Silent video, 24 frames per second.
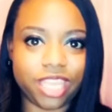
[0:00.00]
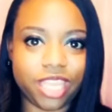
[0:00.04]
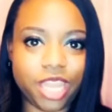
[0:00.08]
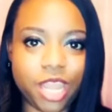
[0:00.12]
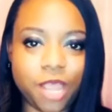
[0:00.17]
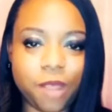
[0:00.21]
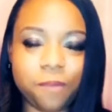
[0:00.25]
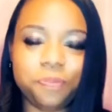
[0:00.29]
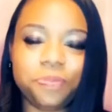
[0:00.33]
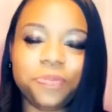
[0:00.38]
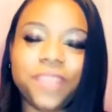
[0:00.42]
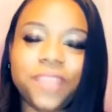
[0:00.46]

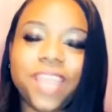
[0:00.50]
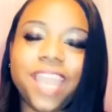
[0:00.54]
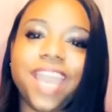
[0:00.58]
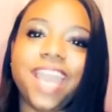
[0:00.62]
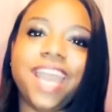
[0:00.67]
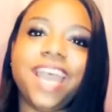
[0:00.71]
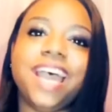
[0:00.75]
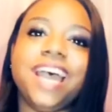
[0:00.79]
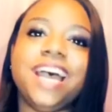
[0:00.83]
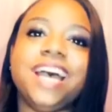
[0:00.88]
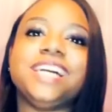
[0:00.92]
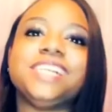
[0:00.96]

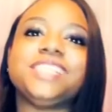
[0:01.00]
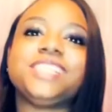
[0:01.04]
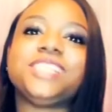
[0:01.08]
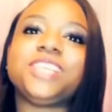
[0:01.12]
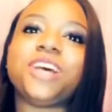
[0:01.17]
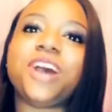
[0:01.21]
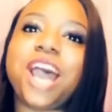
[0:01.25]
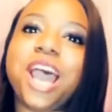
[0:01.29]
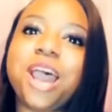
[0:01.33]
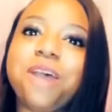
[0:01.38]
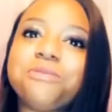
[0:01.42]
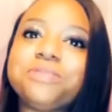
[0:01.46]

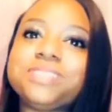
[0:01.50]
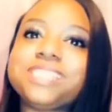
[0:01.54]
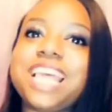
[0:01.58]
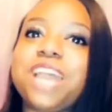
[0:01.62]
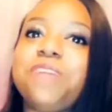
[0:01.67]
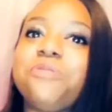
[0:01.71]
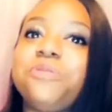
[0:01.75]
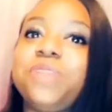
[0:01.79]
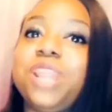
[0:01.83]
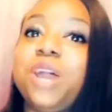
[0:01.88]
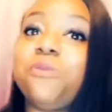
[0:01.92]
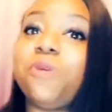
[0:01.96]
So I was
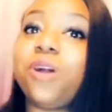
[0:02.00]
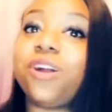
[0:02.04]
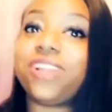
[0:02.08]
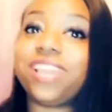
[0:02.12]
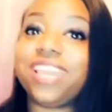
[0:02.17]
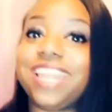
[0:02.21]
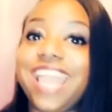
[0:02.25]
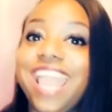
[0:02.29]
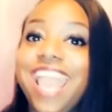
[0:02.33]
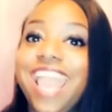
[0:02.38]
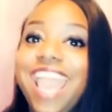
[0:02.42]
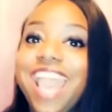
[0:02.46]
like, when I
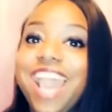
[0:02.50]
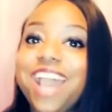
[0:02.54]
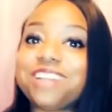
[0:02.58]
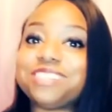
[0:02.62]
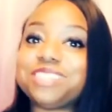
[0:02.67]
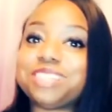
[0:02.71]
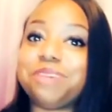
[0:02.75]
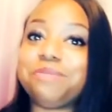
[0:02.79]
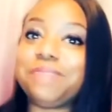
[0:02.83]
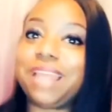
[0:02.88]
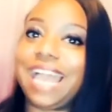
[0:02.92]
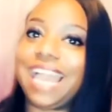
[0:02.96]
walk in the
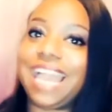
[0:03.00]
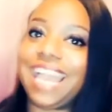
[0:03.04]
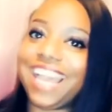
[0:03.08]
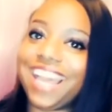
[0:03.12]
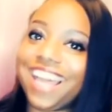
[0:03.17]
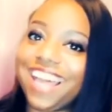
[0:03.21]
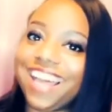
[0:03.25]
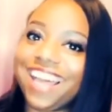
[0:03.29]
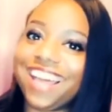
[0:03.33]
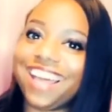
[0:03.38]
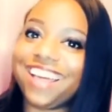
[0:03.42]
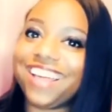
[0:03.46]
house, I'm like,
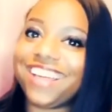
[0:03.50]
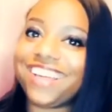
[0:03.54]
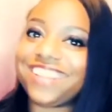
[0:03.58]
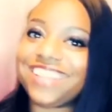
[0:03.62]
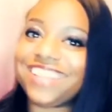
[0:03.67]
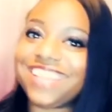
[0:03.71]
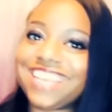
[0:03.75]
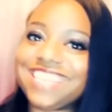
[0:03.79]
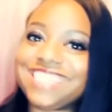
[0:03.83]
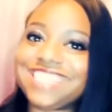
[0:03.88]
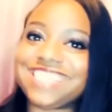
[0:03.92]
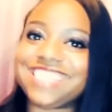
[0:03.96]

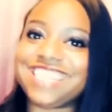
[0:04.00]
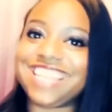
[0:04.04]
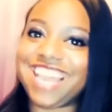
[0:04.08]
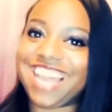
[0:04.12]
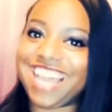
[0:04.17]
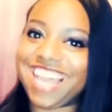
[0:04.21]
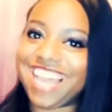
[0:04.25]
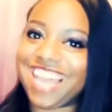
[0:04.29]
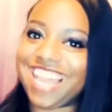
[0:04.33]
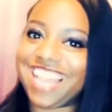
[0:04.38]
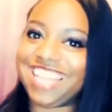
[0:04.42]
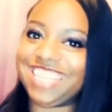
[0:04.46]
oh, that's
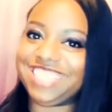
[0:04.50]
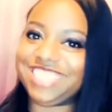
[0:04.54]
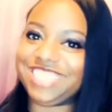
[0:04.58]
nice,